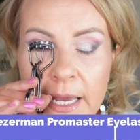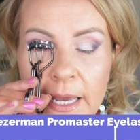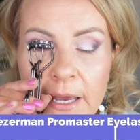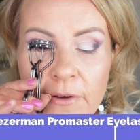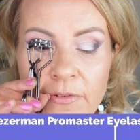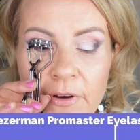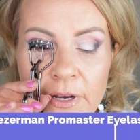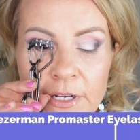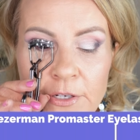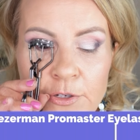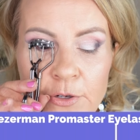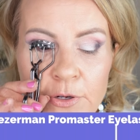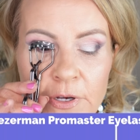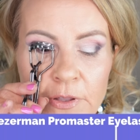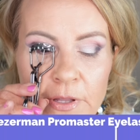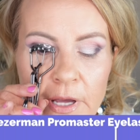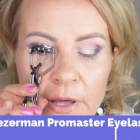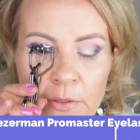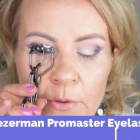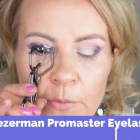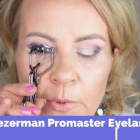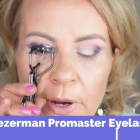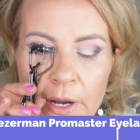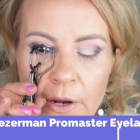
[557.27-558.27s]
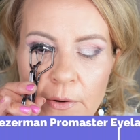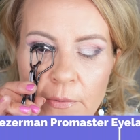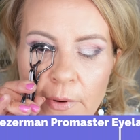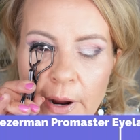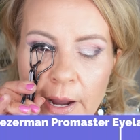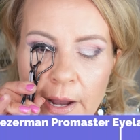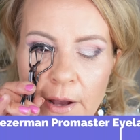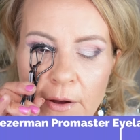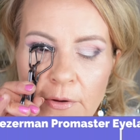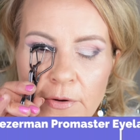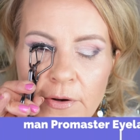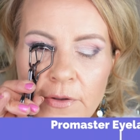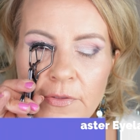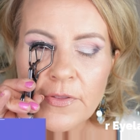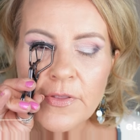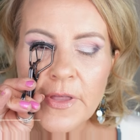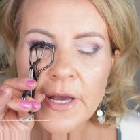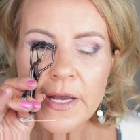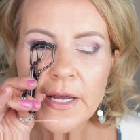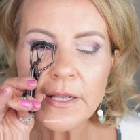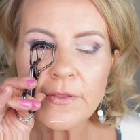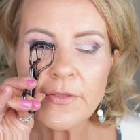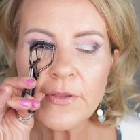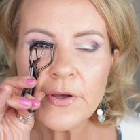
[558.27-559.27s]
if I do it the other way around,
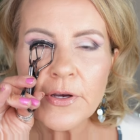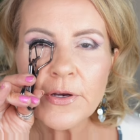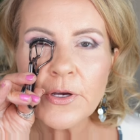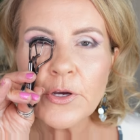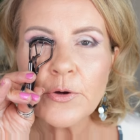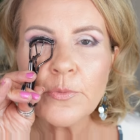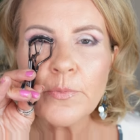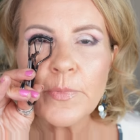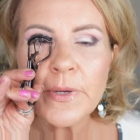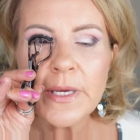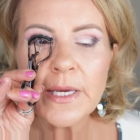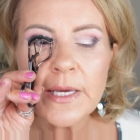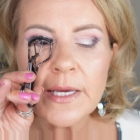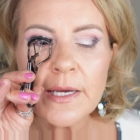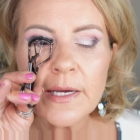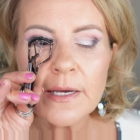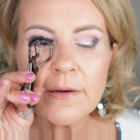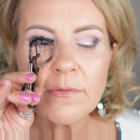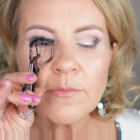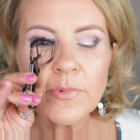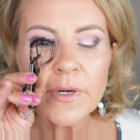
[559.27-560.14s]
then the goopy,